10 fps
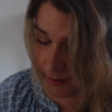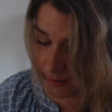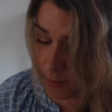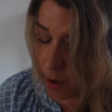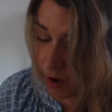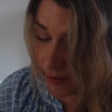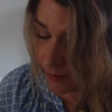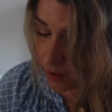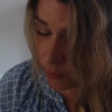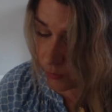There were
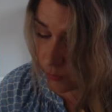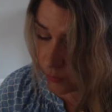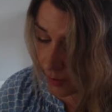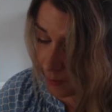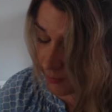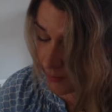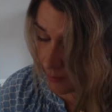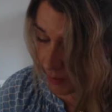ice-cold streams in the